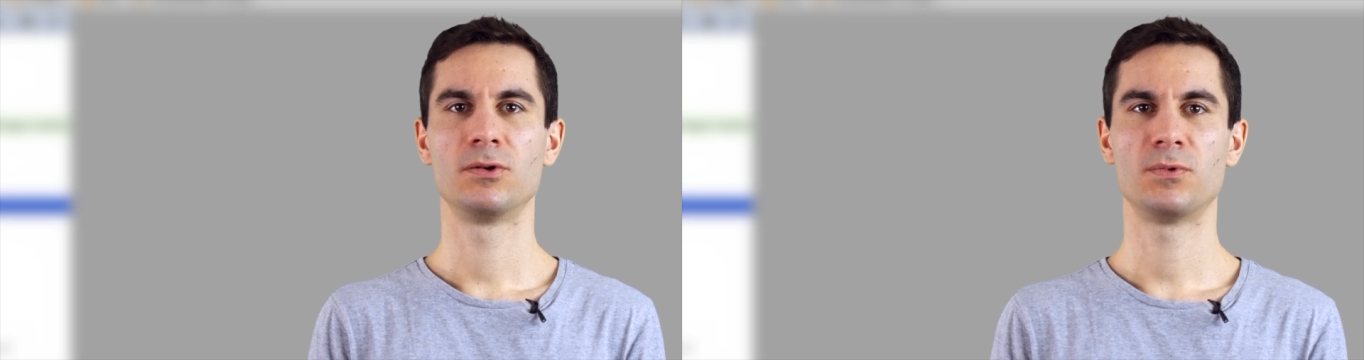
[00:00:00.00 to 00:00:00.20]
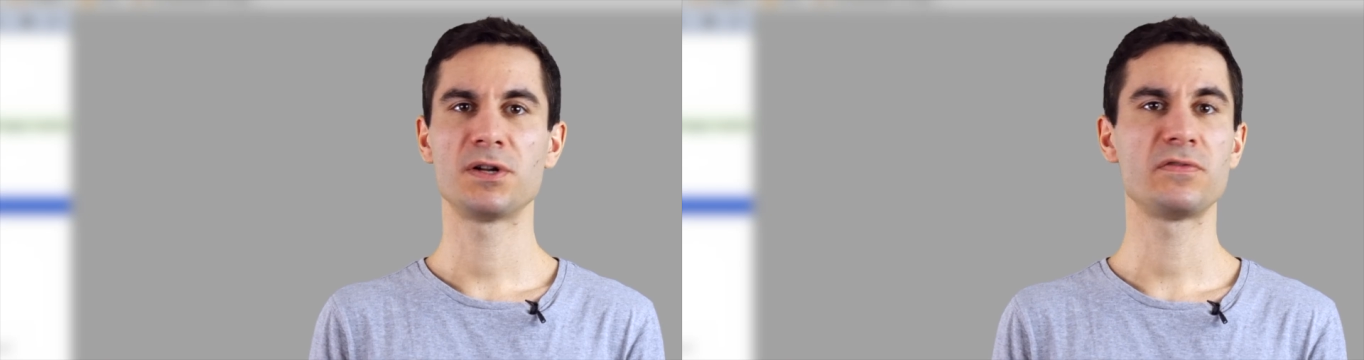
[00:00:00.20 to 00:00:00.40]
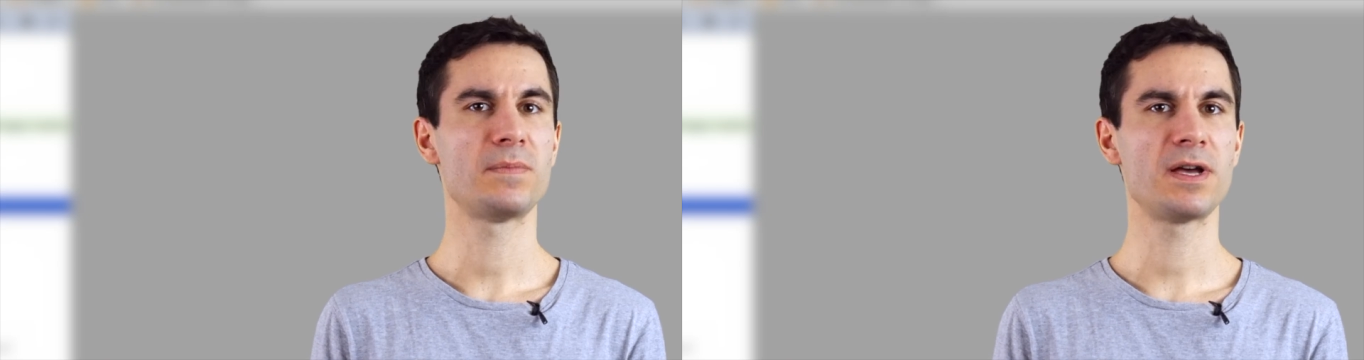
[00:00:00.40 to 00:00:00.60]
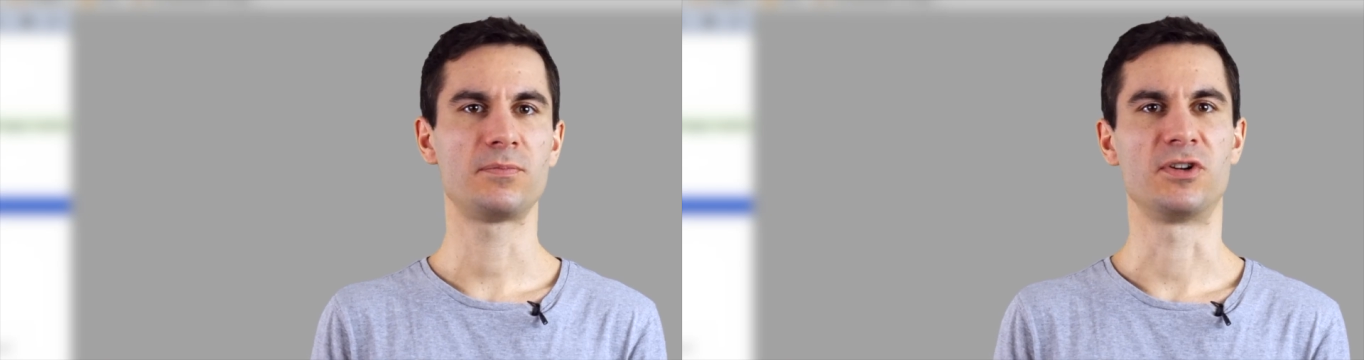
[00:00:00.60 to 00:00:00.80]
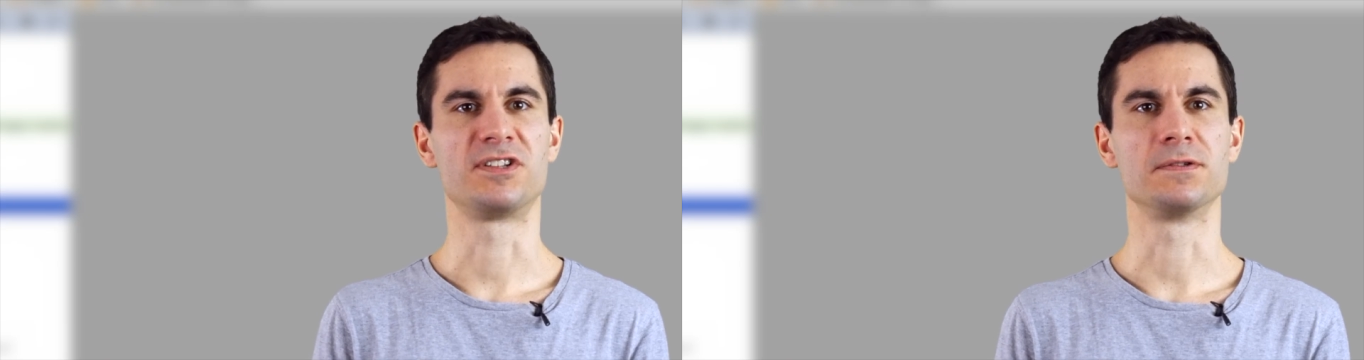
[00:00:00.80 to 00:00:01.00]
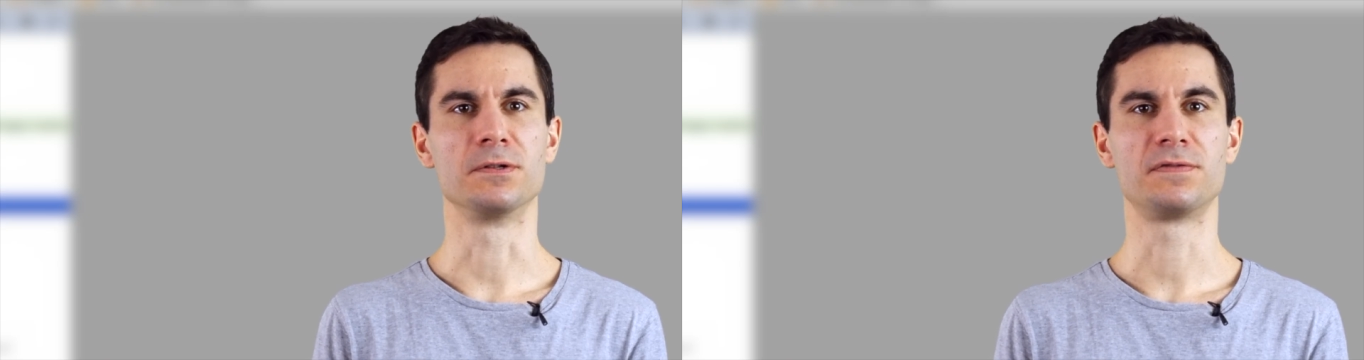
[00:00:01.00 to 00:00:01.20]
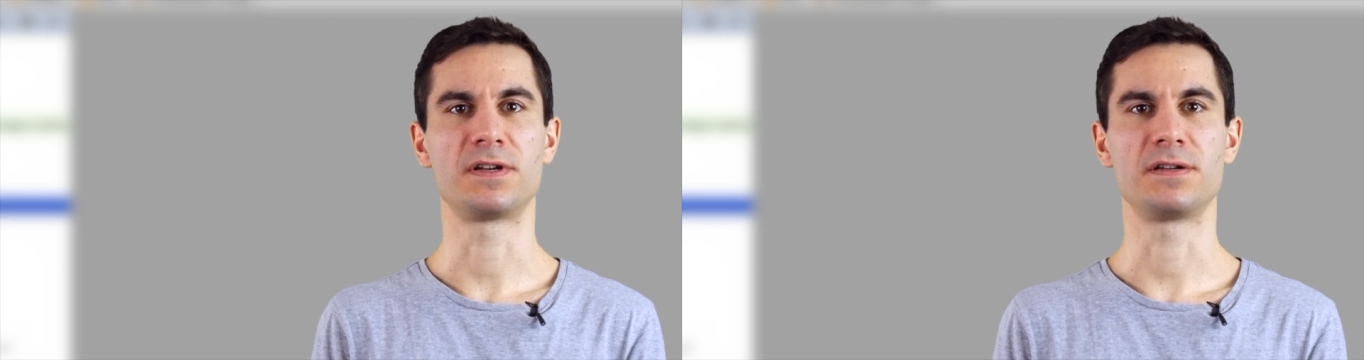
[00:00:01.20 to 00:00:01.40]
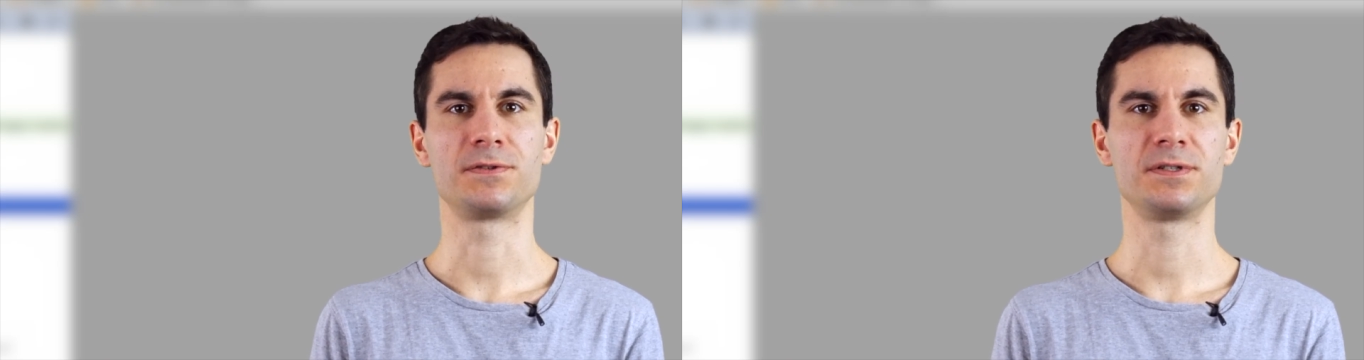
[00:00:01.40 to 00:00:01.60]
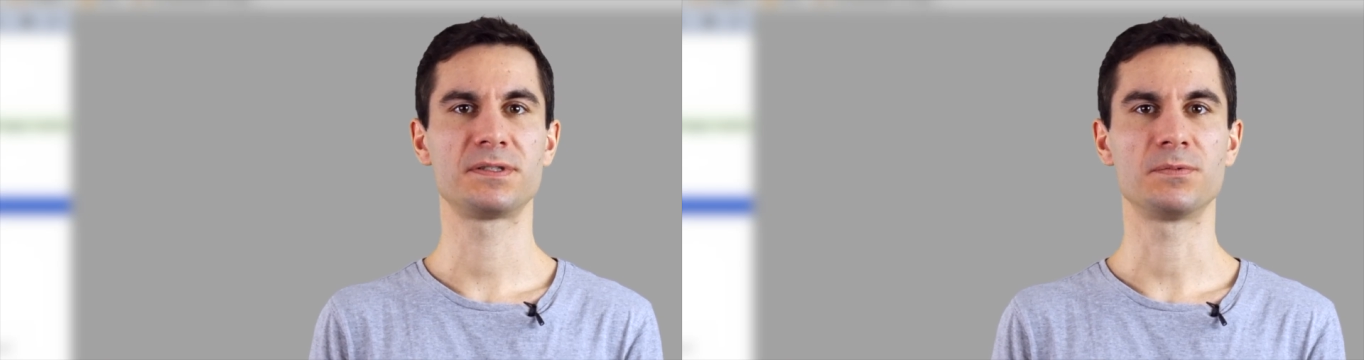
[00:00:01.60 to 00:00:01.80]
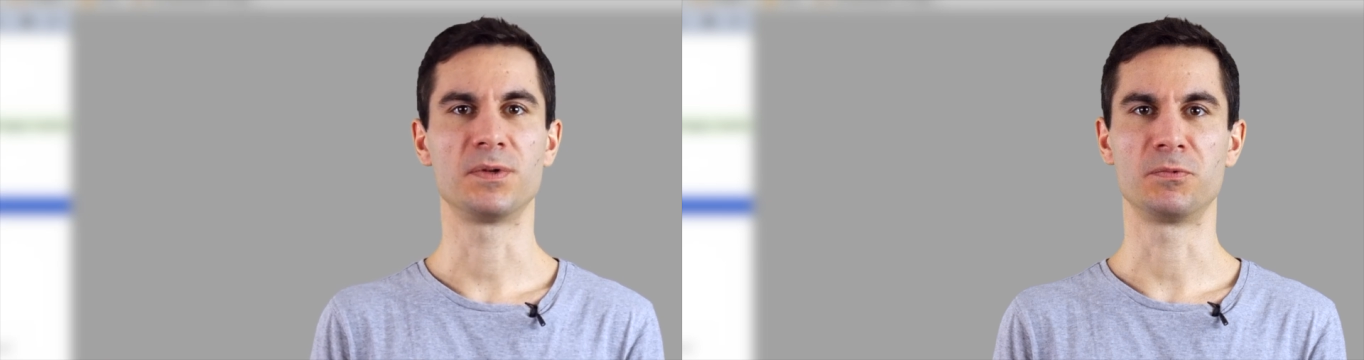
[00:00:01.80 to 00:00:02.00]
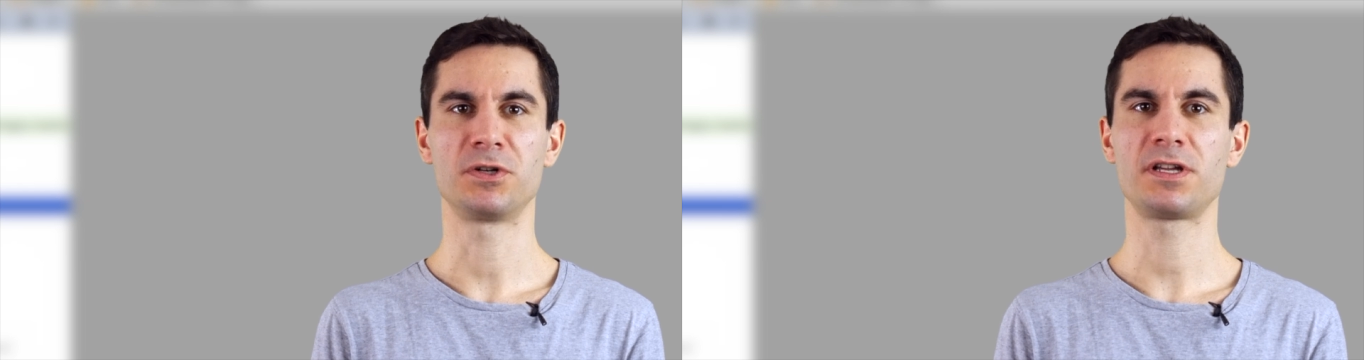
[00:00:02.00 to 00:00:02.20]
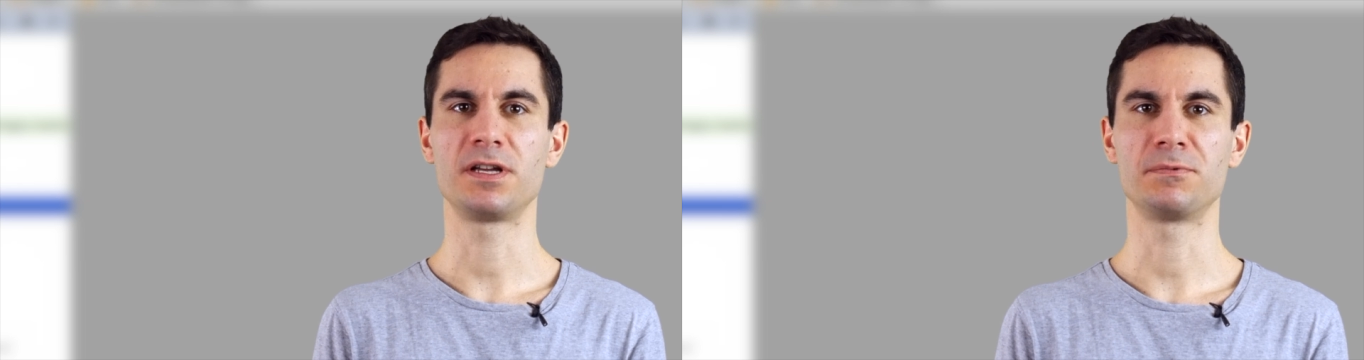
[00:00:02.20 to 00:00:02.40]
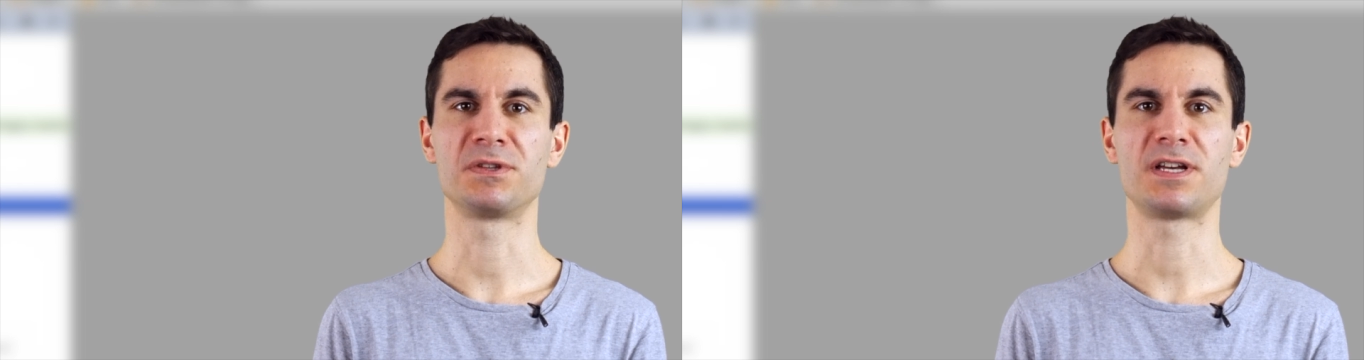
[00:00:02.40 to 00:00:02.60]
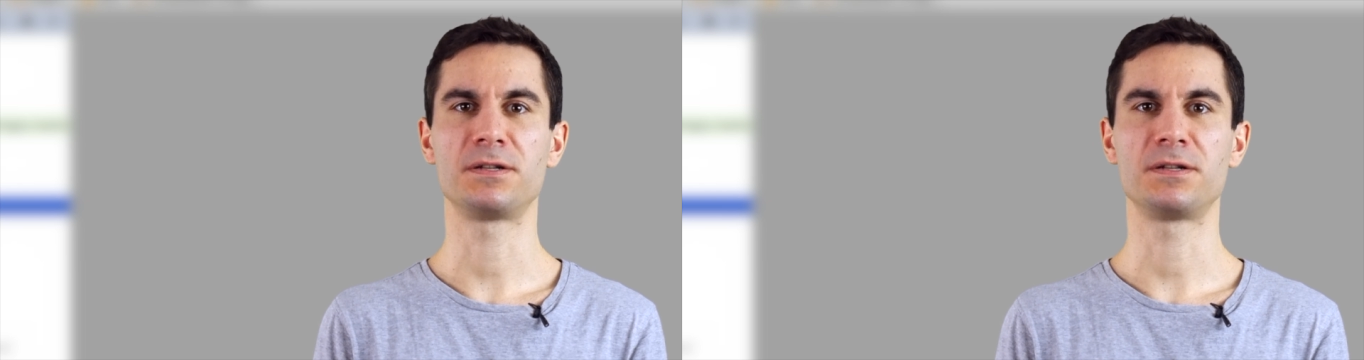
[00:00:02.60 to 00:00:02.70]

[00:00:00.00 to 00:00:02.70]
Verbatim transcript: One of my personal favorites when working with